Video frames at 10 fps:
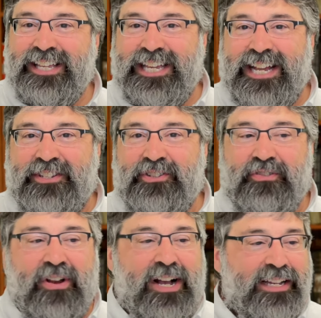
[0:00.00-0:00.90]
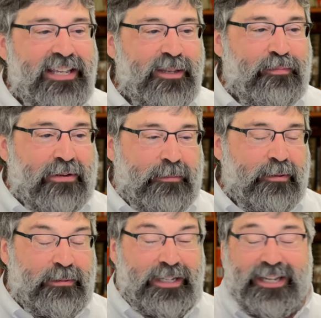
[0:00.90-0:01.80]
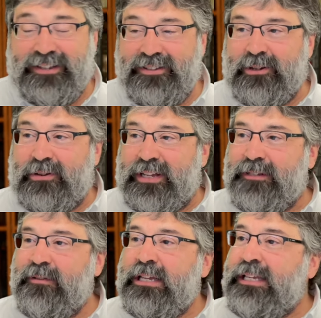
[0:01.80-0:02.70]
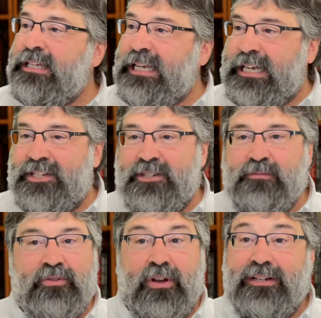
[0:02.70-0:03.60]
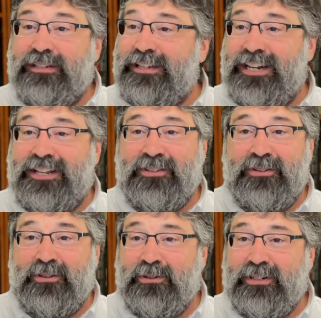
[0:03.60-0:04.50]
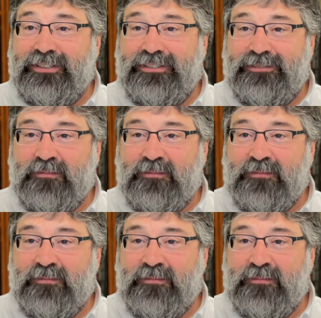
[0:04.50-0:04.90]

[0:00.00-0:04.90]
He gets drunk, he'll probably do it. He gets him drunk, he doesn't do it.